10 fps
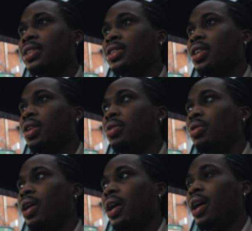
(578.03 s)

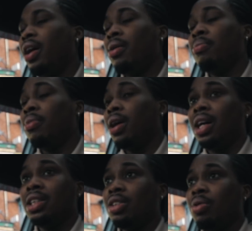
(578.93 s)
So
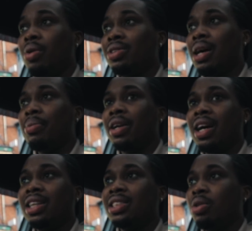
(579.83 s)
I didn't know what was happening. The
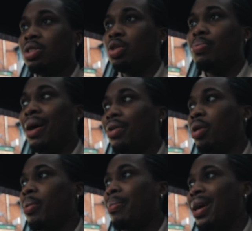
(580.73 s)
guy said there was no power
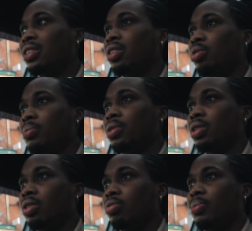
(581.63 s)
coming back to the
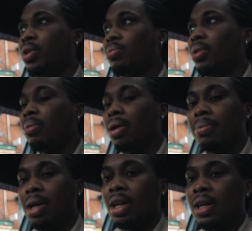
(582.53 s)
remote, blah blah
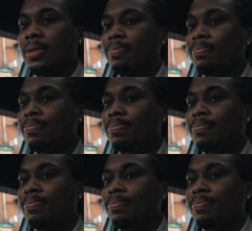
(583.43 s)
blah.